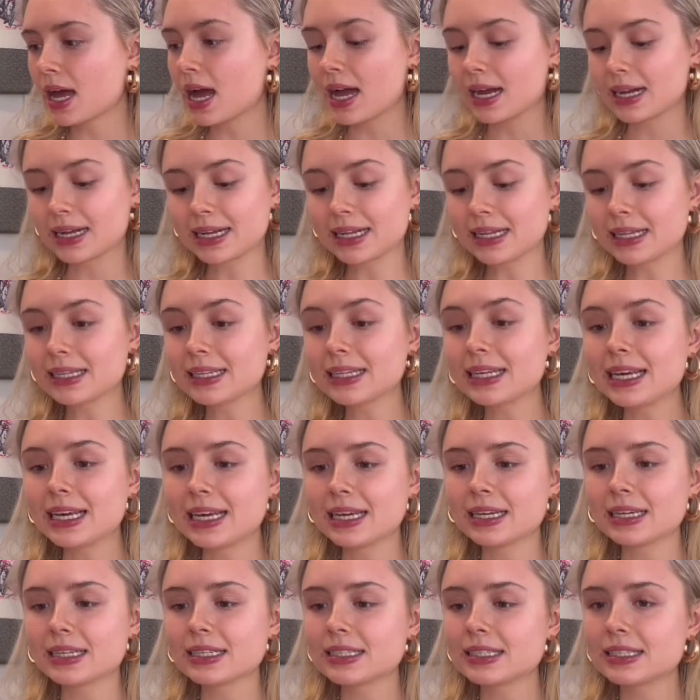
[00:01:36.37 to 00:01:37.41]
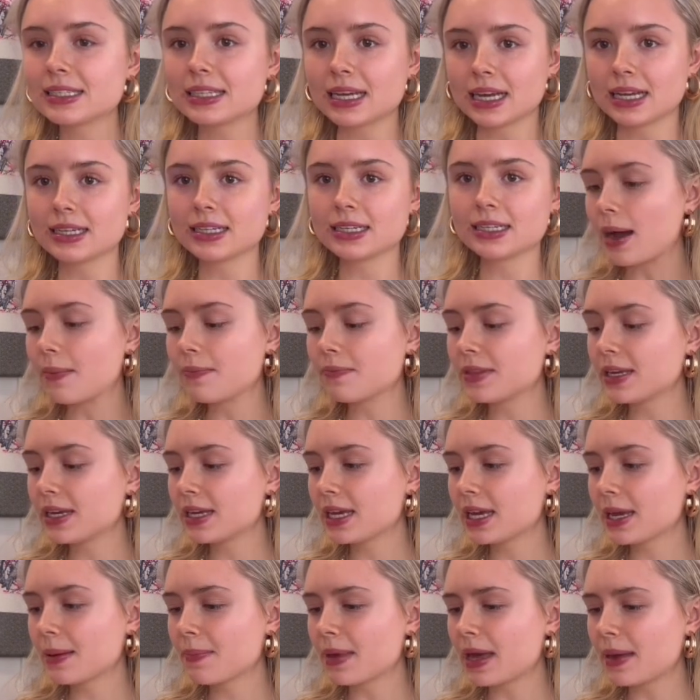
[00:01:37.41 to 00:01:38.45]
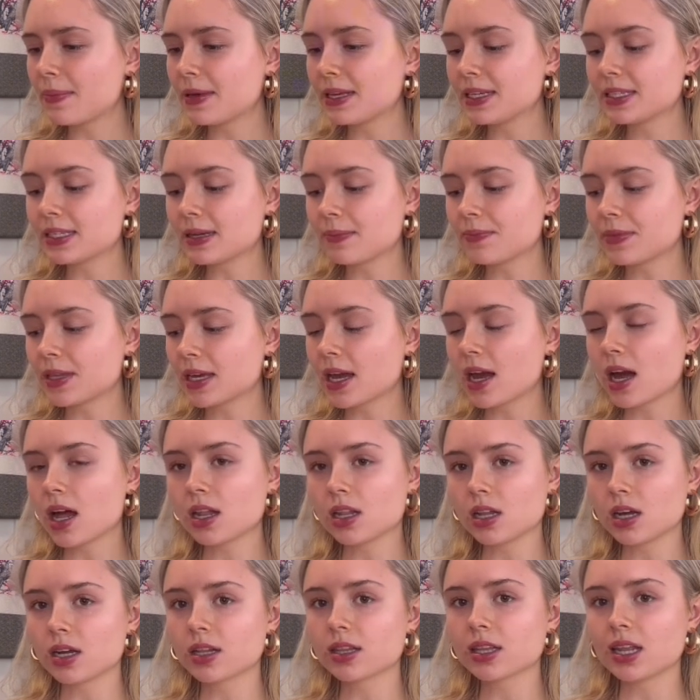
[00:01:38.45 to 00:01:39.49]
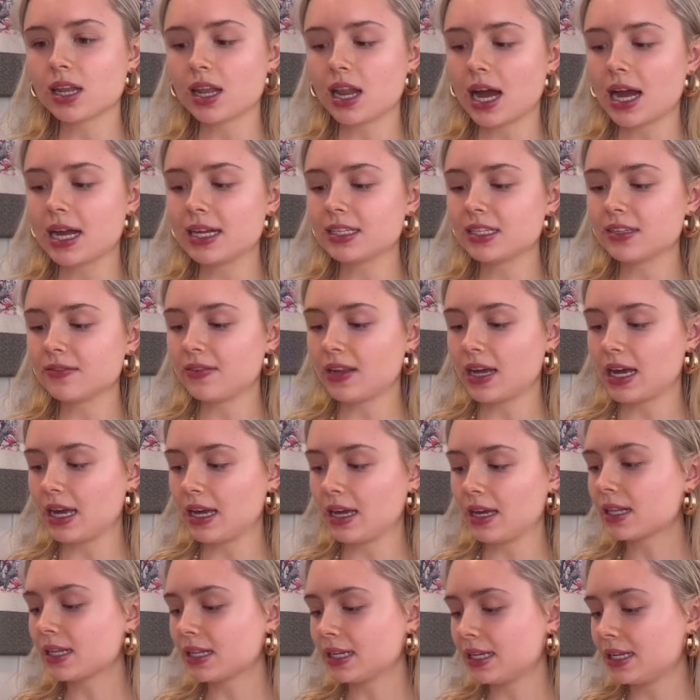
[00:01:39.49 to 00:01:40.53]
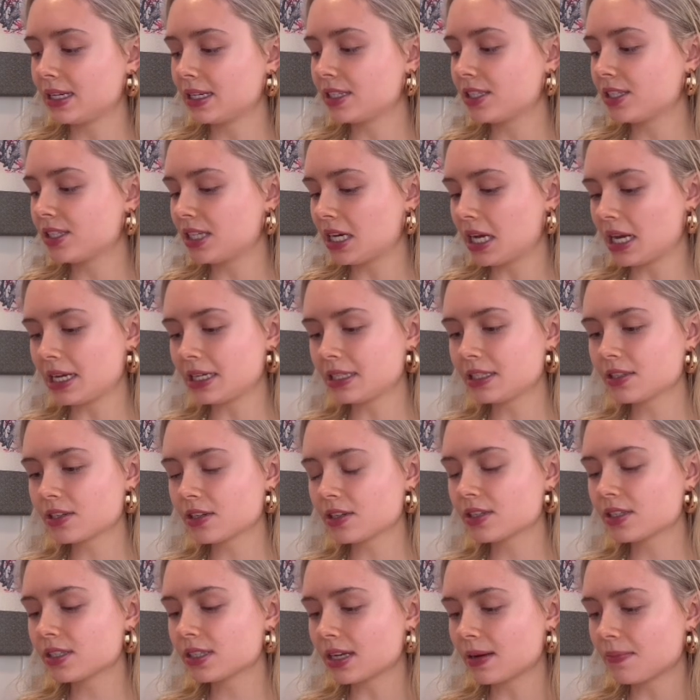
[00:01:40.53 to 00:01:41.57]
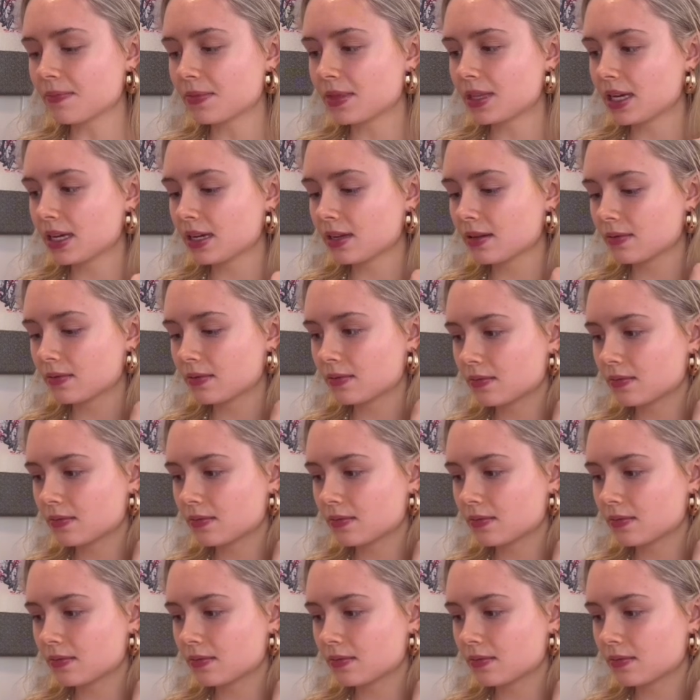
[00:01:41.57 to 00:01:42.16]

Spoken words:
clean scent. I'm thinking maybe something along the lines of like clean sheets or something.